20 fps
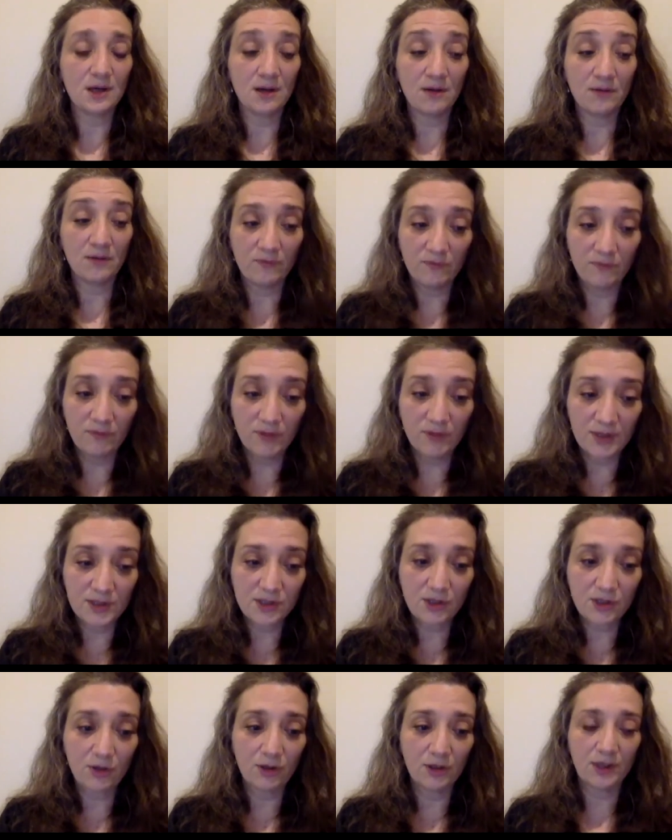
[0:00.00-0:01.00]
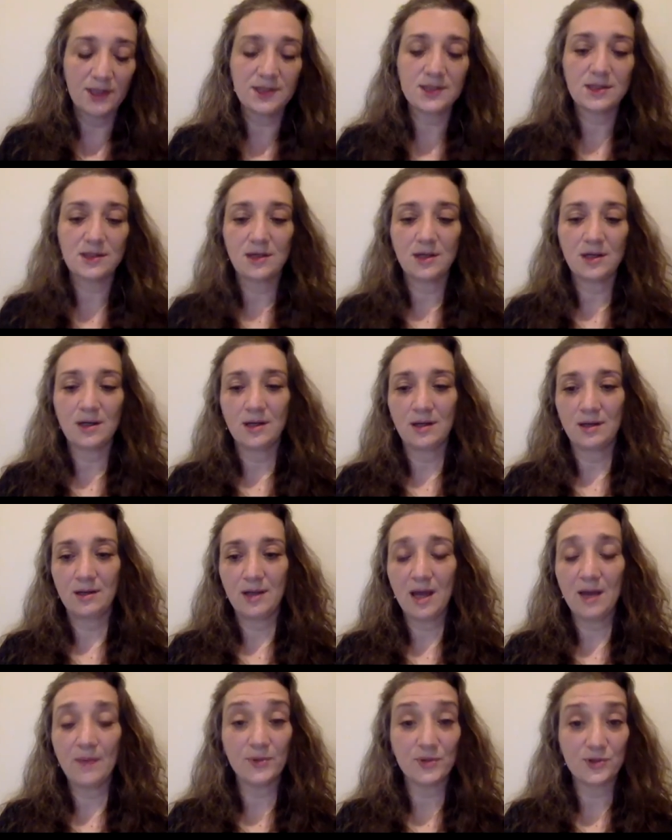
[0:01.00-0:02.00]
of this current uh,
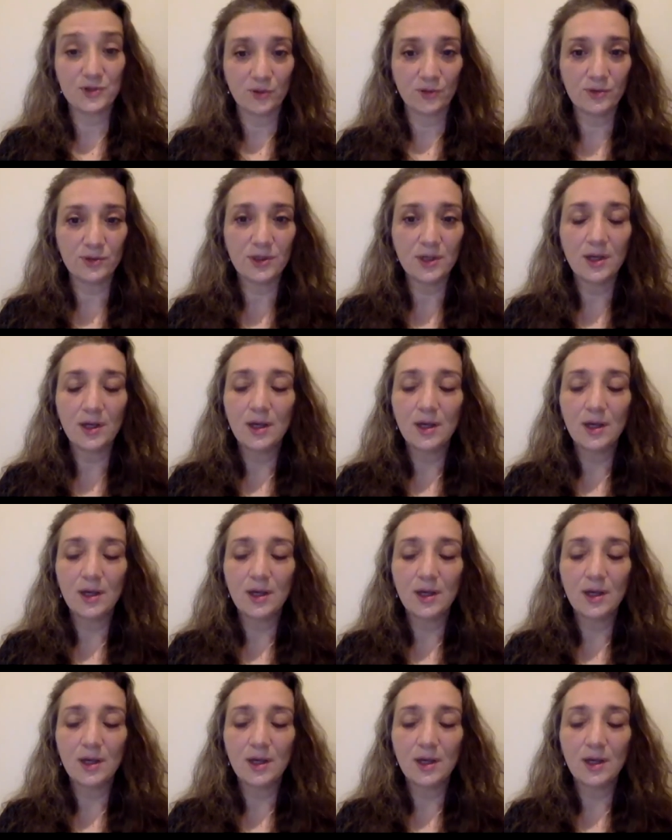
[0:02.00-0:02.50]
episode.